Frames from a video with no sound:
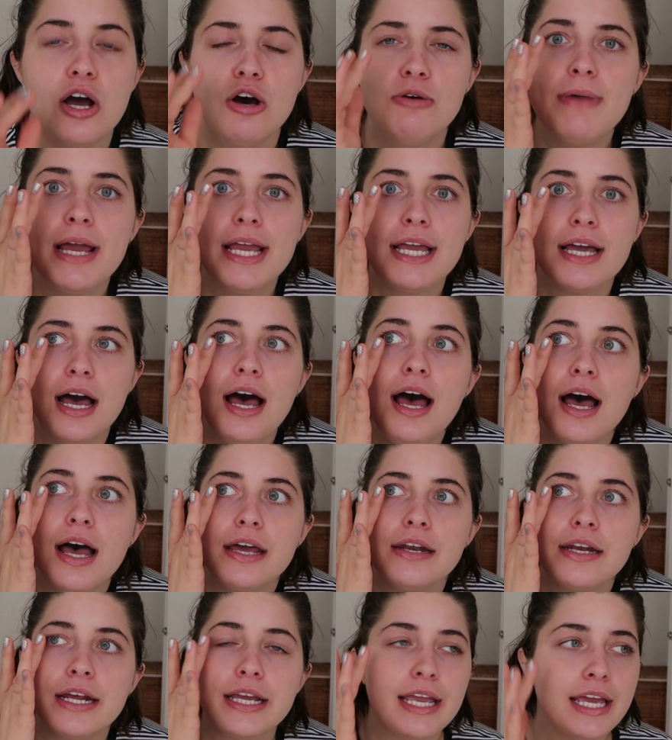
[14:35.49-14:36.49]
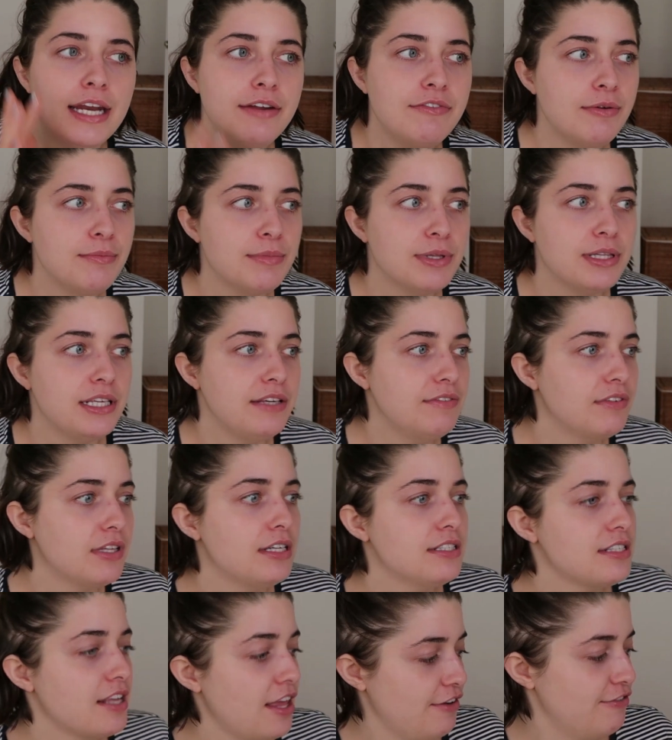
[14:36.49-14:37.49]
oh my god, I can't even believe
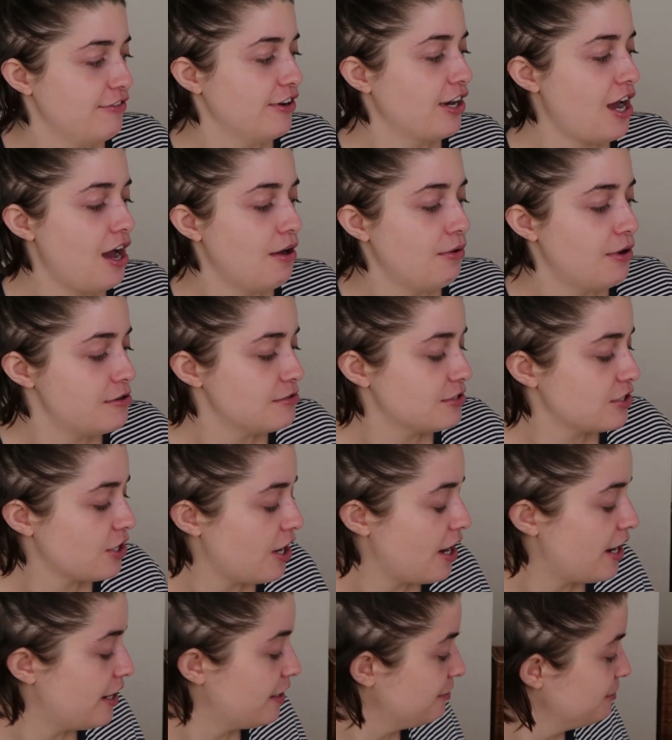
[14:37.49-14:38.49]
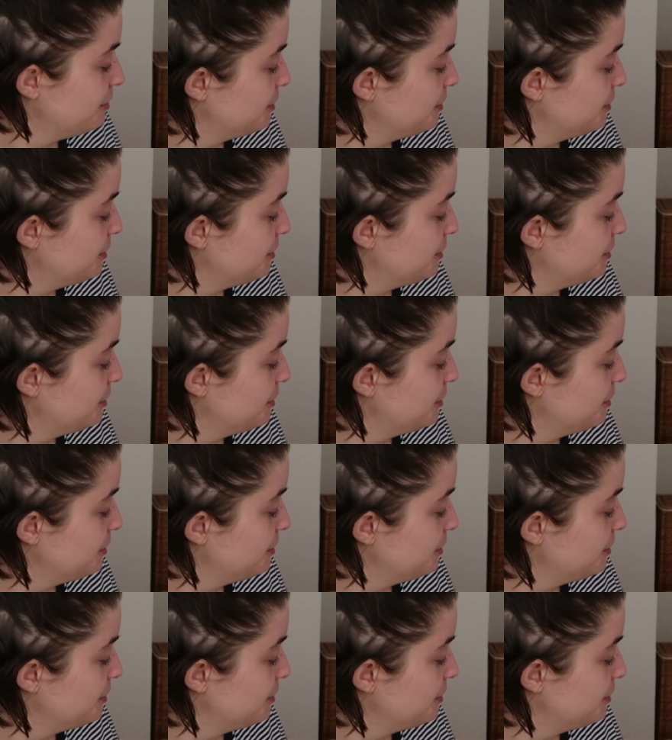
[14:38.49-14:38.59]
this. I like forgot why I was crying.